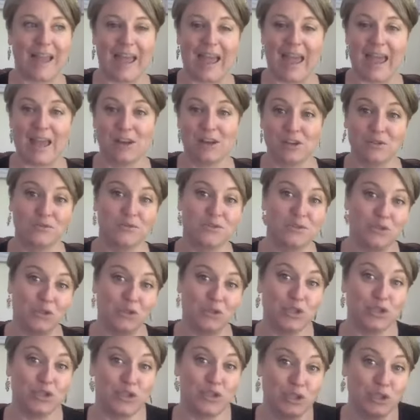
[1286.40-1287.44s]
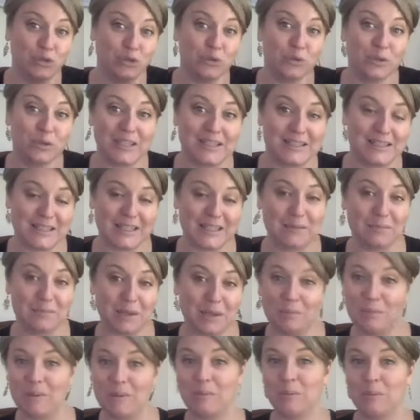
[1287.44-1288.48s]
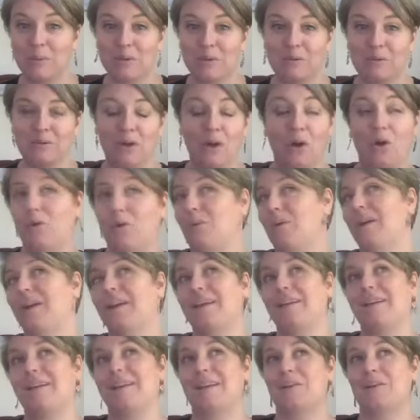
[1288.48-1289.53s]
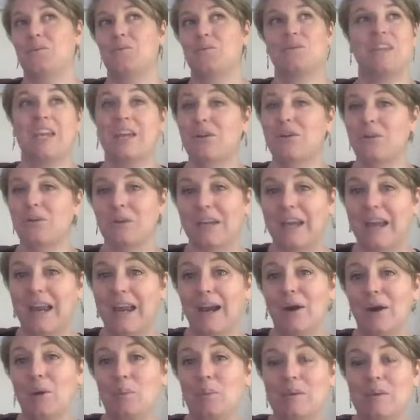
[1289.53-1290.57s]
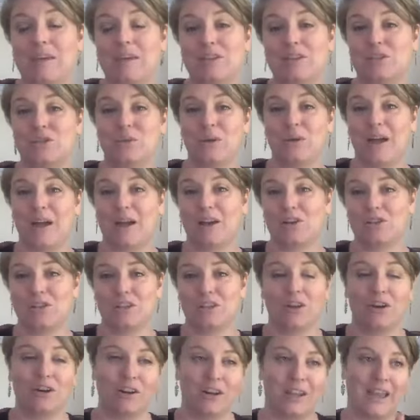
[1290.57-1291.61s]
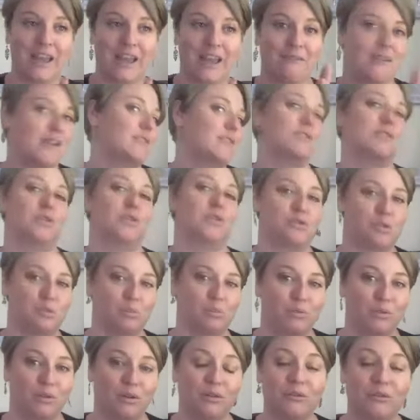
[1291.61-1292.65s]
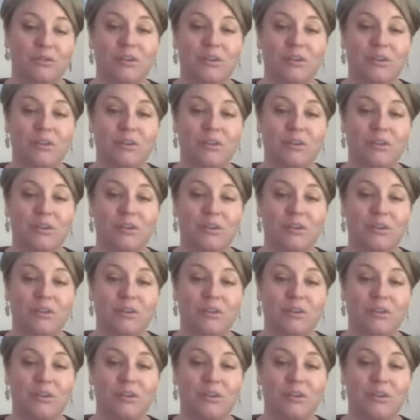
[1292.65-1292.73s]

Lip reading: and you do get seen by people, you know, they don't care because you actually already have that social proof.